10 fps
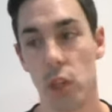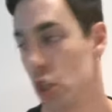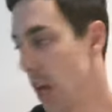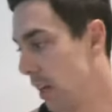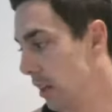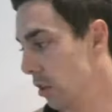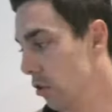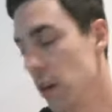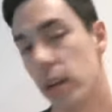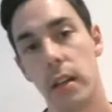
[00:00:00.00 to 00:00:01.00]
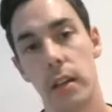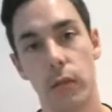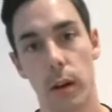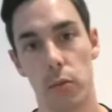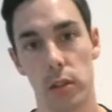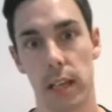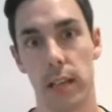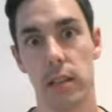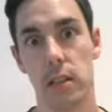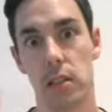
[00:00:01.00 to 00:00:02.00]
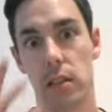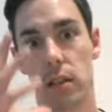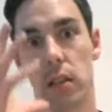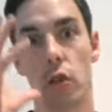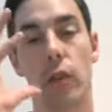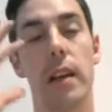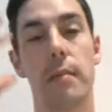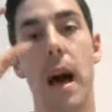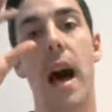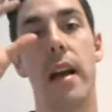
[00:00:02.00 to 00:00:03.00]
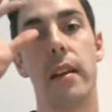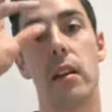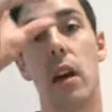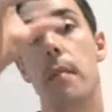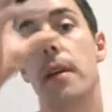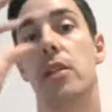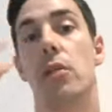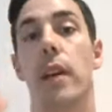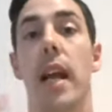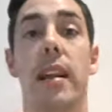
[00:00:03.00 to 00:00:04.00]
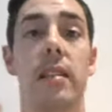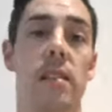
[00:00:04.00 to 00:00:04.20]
Jack in the Green. He represents the Green Man coming to an end.